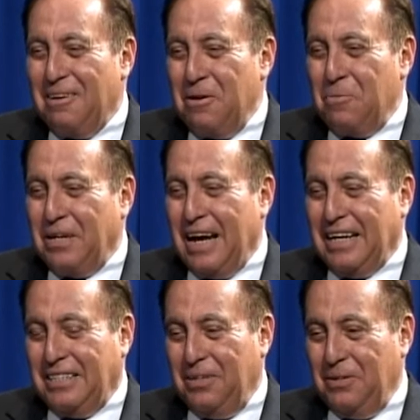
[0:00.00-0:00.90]
we'd
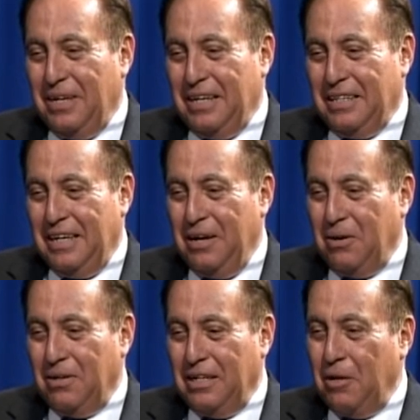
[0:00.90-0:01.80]
like to hear
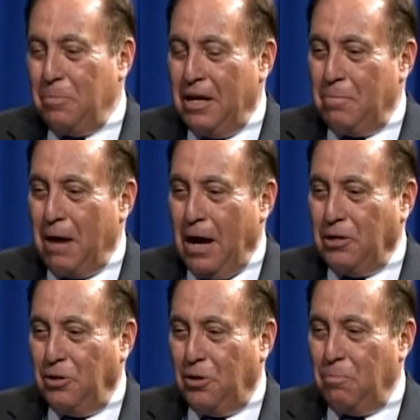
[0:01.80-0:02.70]
a little bit about
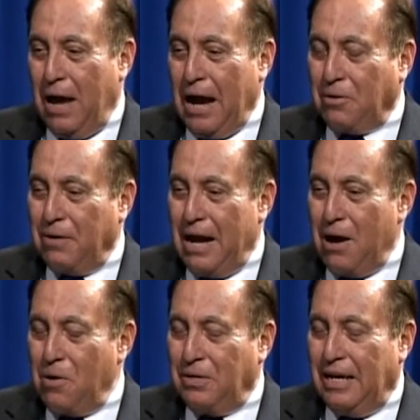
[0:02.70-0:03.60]
your
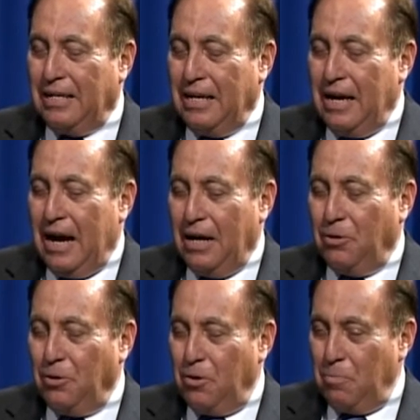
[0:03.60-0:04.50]
background. And I know
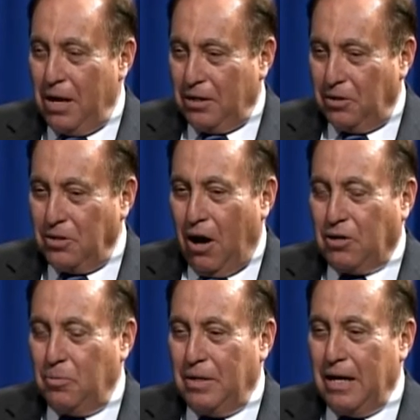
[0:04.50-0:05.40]
you're a medical
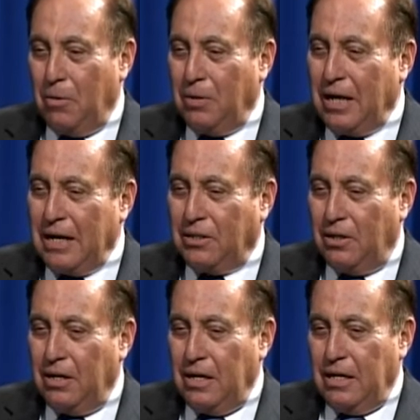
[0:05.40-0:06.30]
doctor, but we'd like
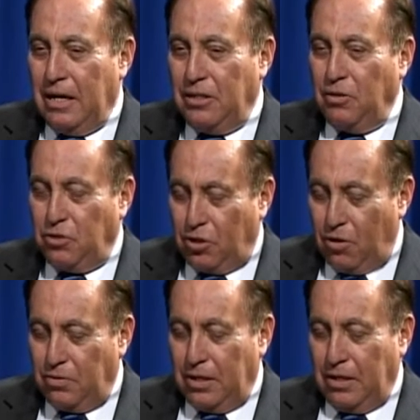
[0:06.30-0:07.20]
to, and you
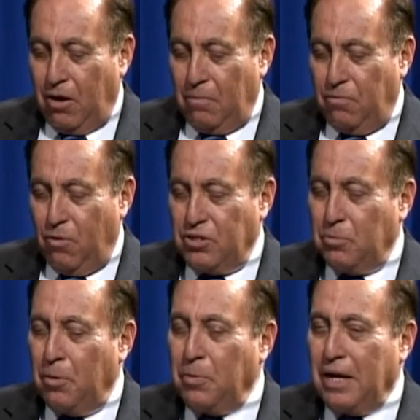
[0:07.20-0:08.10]
served in the armed forces,
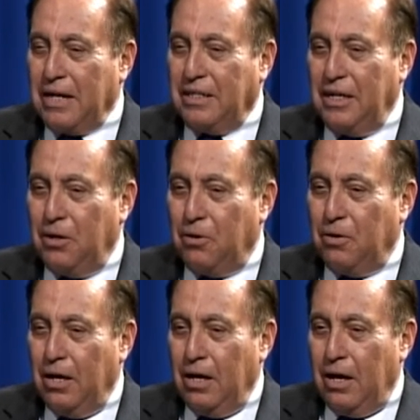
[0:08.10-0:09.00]
but we'd like to hear
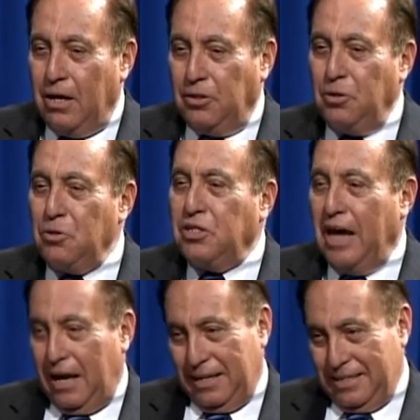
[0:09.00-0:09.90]
you
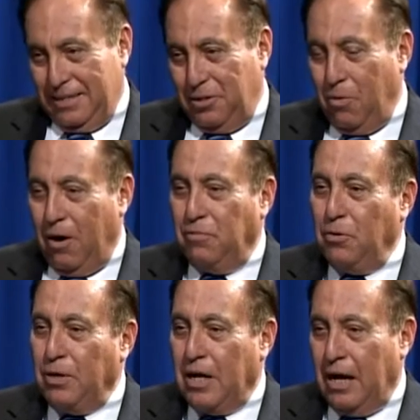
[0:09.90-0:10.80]
tell it to our
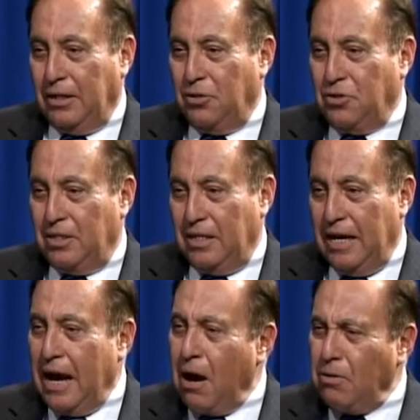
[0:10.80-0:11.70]
viewing audience today,
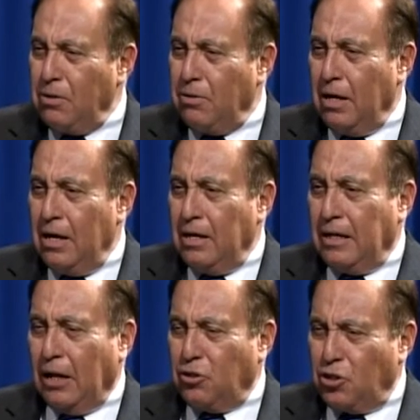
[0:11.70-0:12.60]
how you
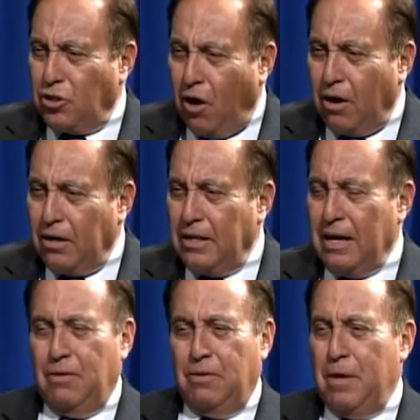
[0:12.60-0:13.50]
got started,
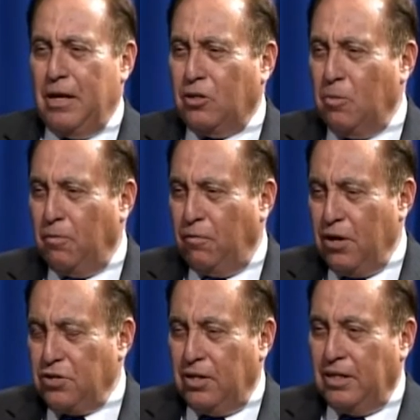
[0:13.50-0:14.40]
how the medical
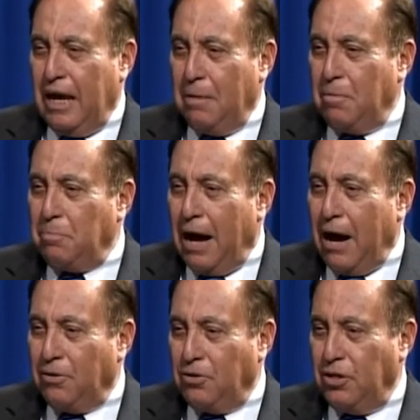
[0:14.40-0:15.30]
profession came
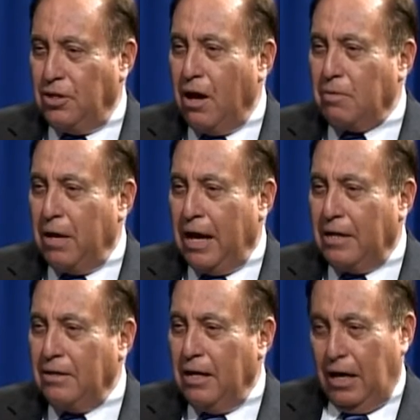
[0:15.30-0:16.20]
about as a young
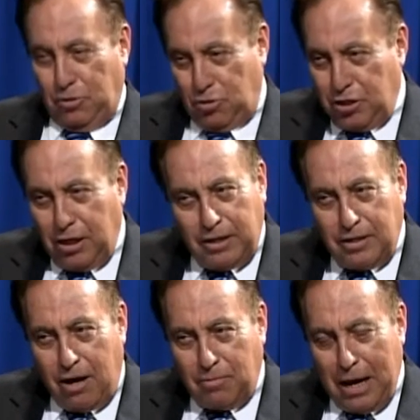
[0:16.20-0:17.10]
man, and you're still a
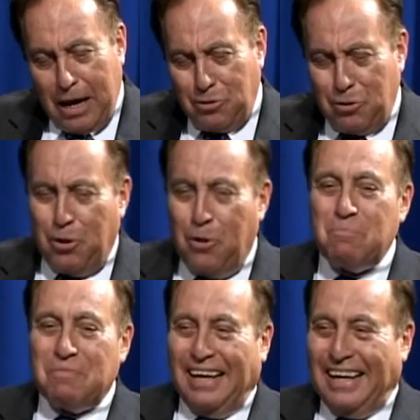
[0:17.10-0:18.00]
young man, you know.
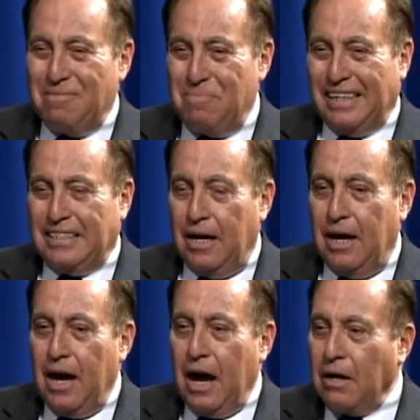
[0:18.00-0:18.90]
But
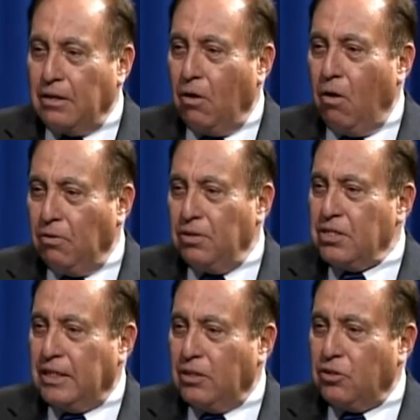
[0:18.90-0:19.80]
how did all this
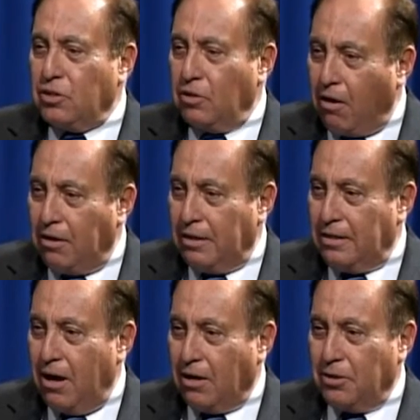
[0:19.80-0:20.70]
get started,
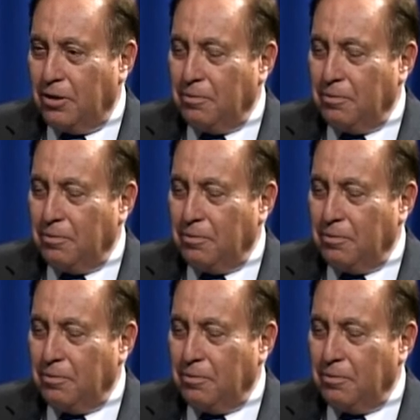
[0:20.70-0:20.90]
Doctor?